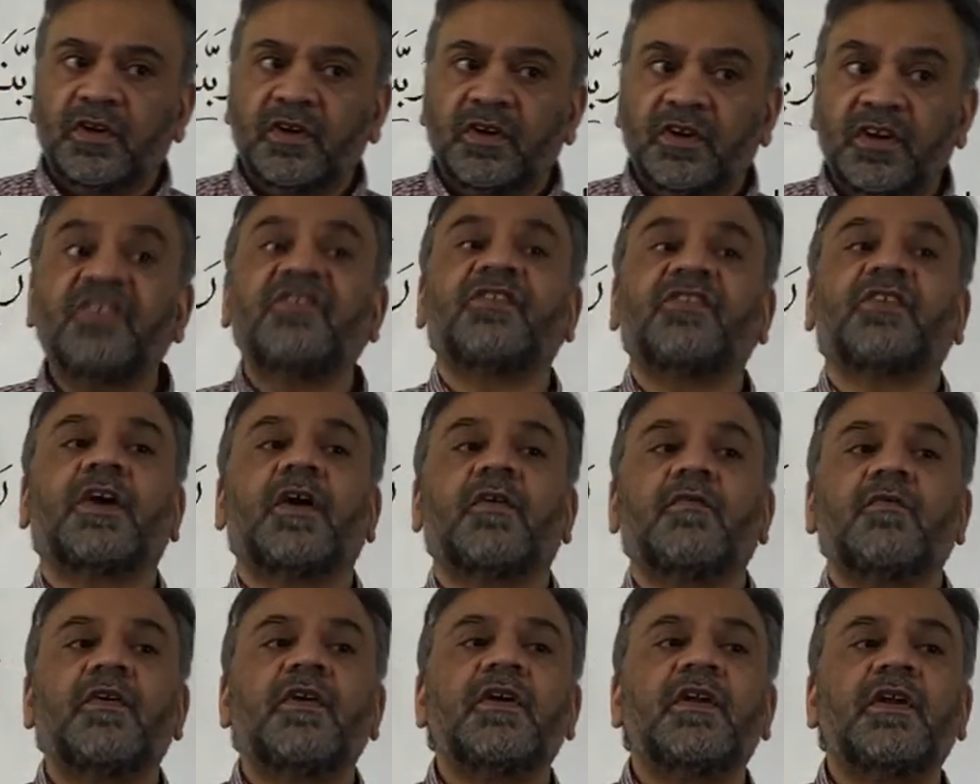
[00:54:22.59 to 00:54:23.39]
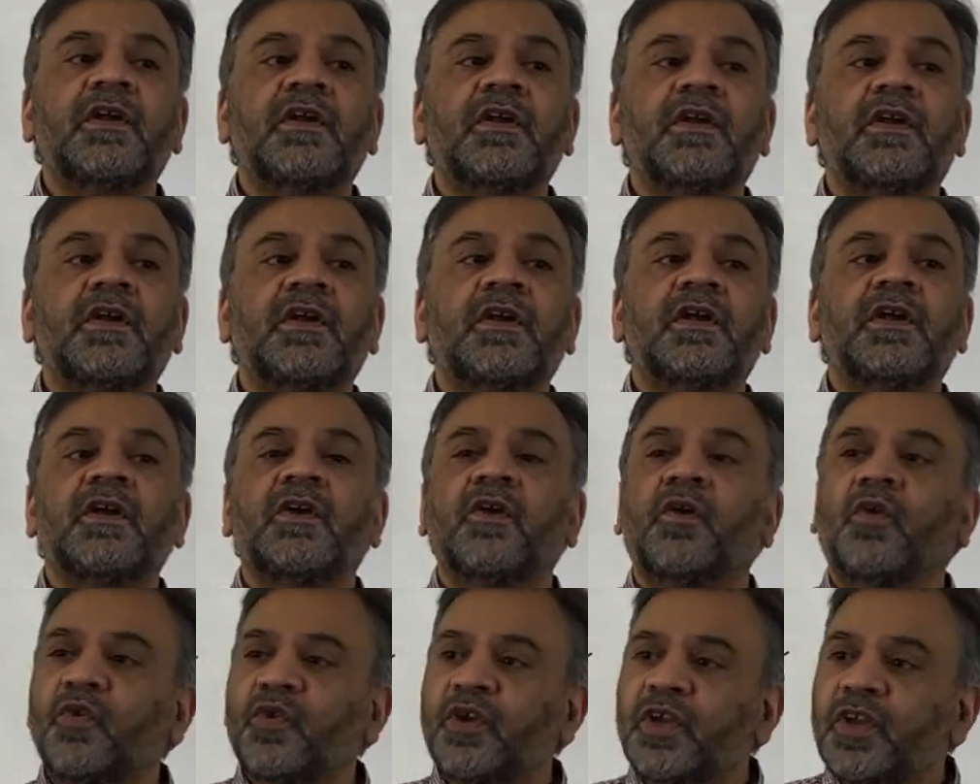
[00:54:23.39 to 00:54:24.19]
discover
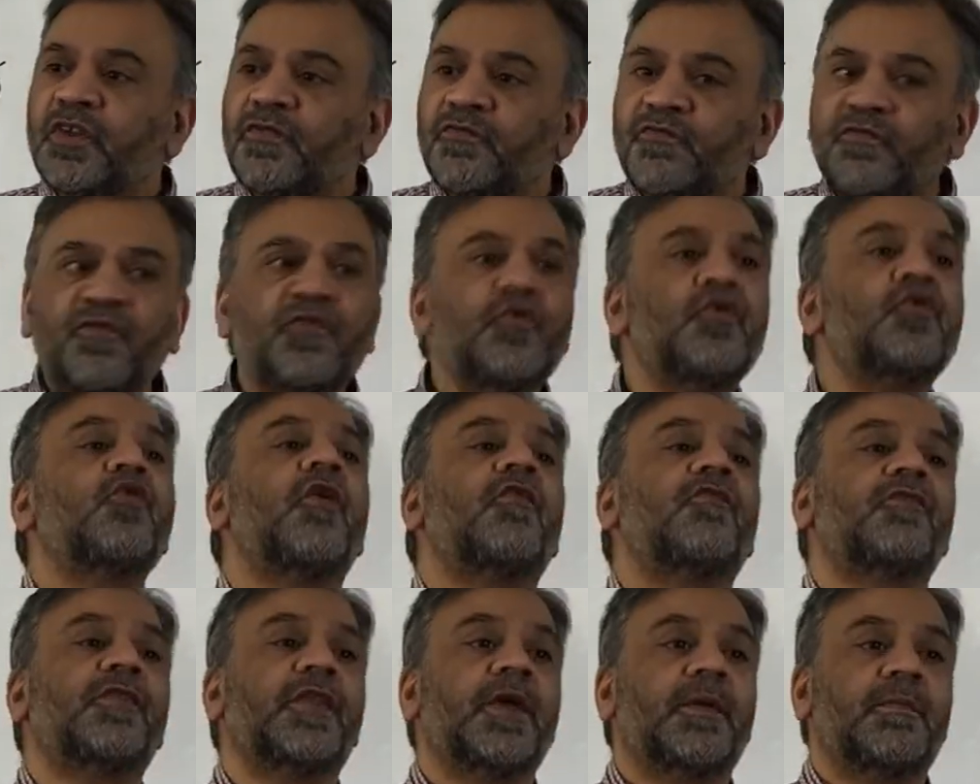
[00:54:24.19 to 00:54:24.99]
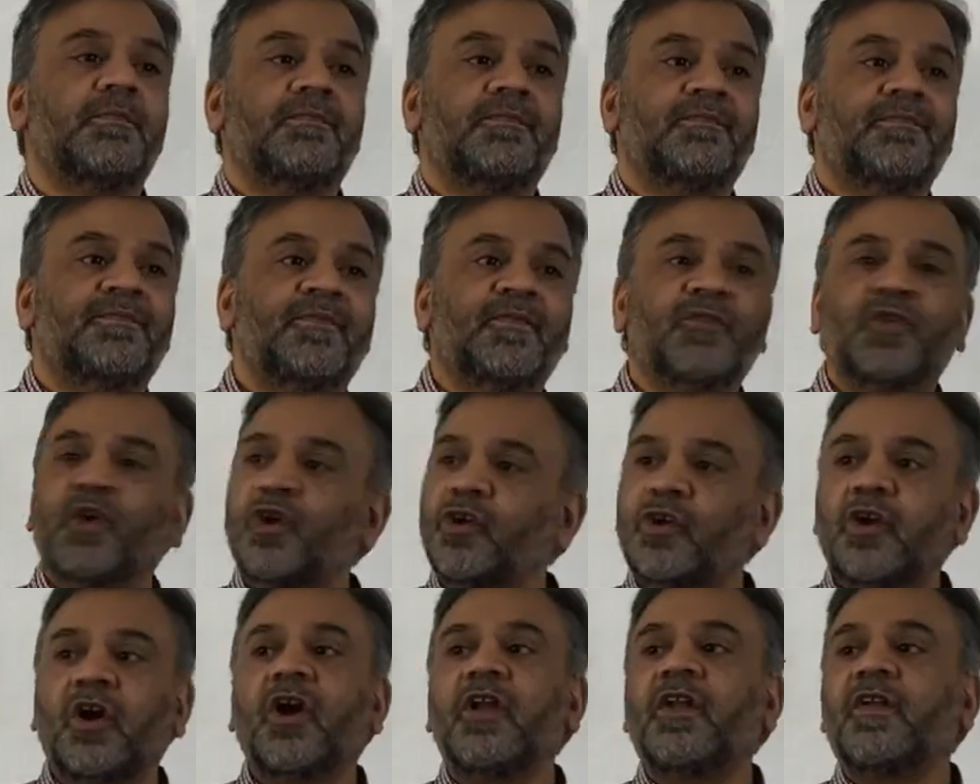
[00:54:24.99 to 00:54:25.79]
only few of them,
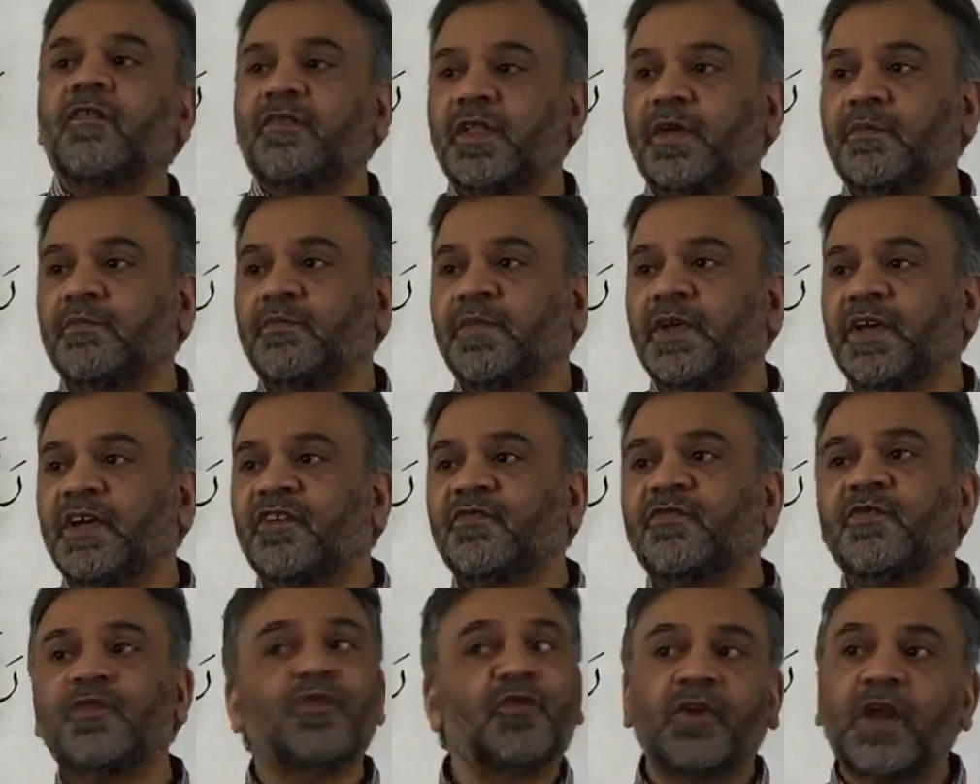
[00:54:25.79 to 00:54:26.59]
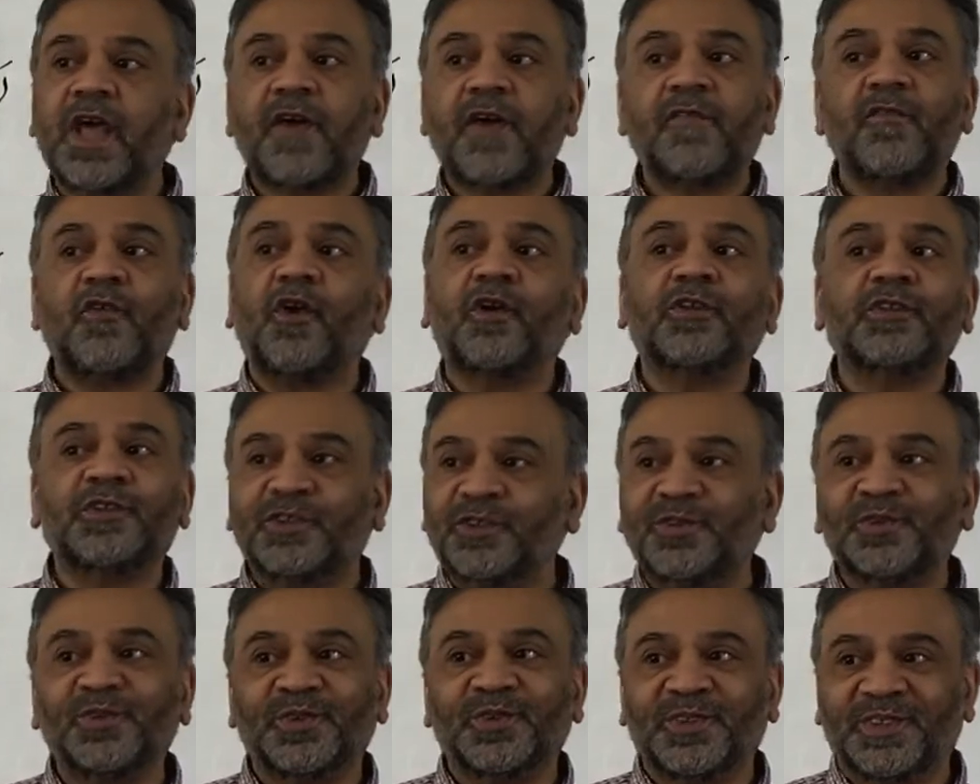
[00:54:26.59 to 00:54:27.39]
not all of them, because we do not have all the
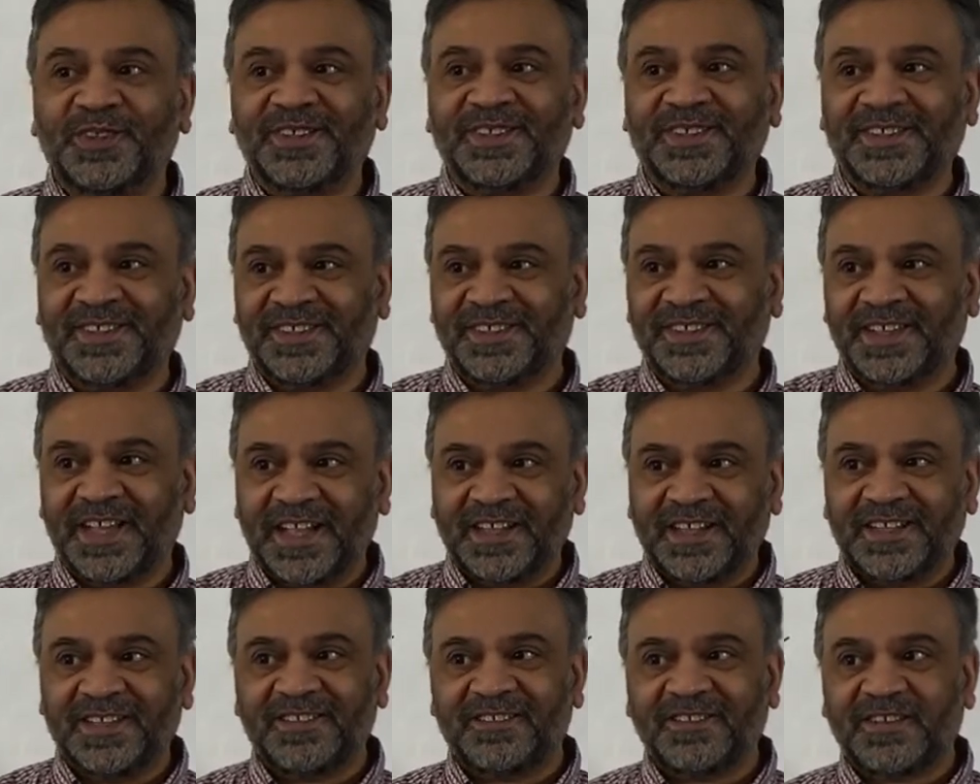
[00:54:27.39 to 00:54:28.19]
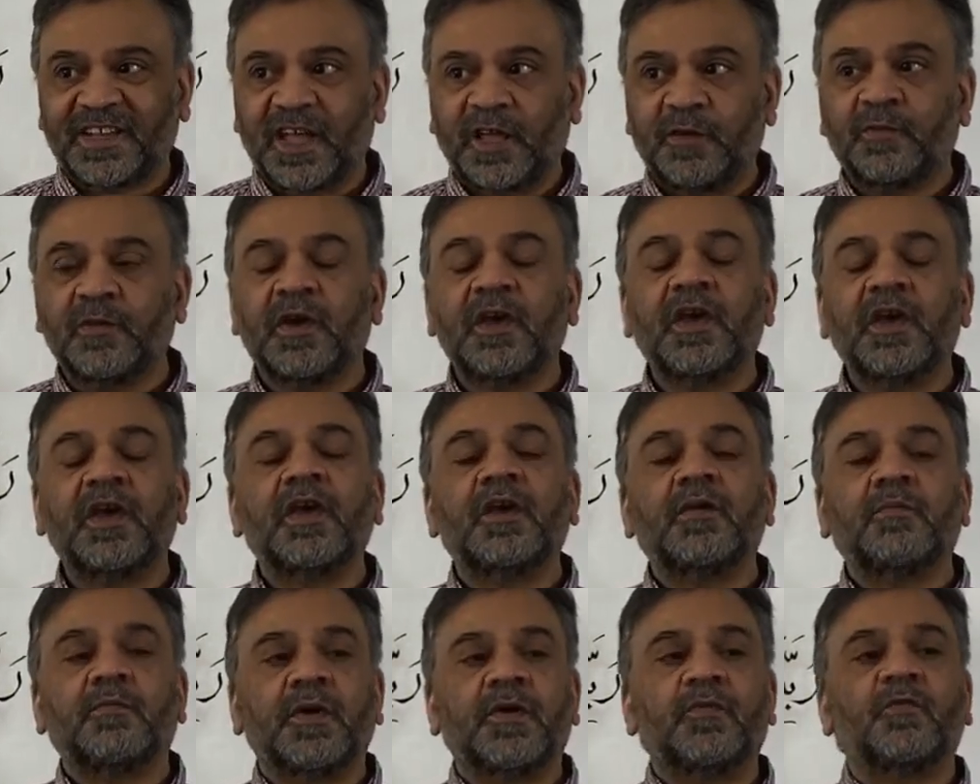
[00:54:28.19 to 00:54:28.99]
tools at this time,
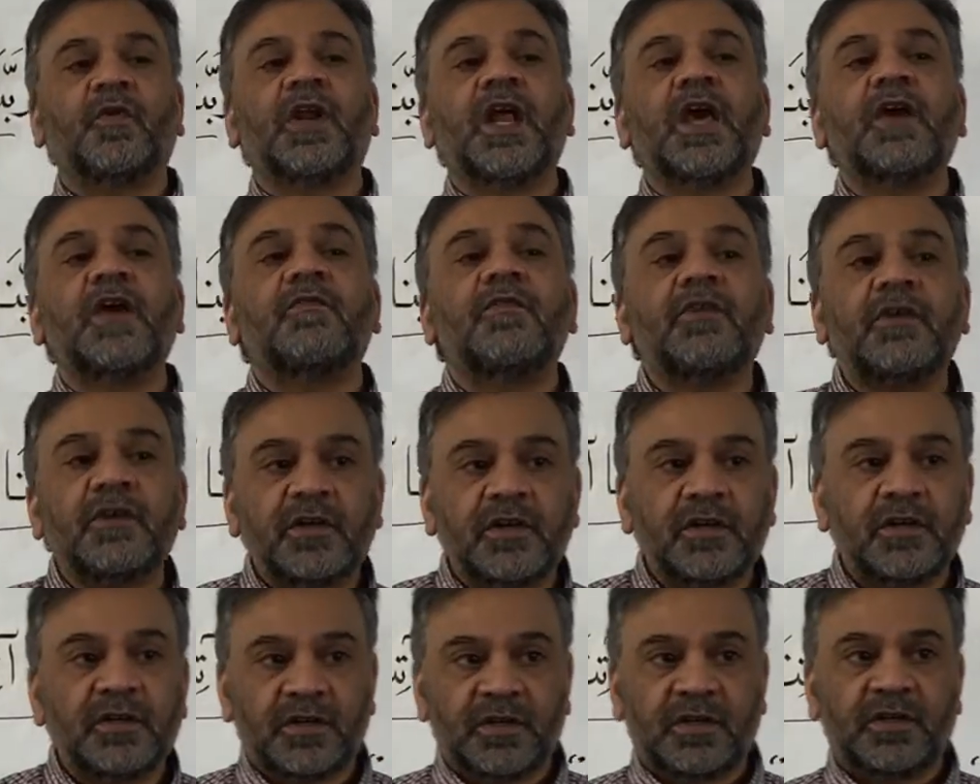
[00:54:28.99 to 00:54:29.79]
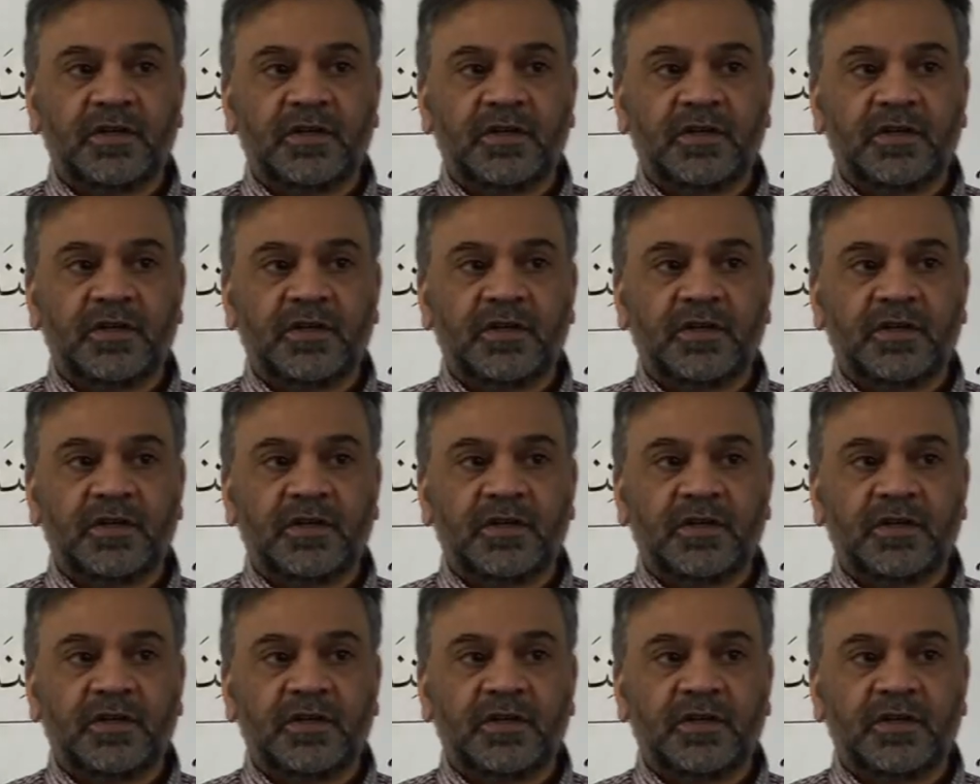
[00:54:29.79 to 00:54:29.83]
but whatever